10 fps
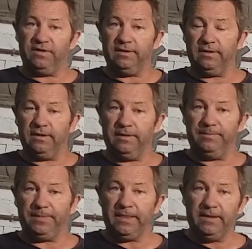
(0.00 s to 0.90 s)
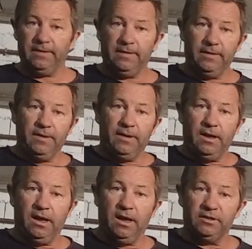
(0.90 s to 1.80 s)

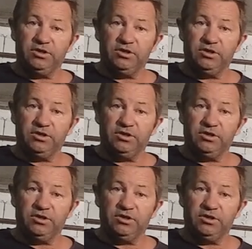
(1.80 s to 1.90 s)
it.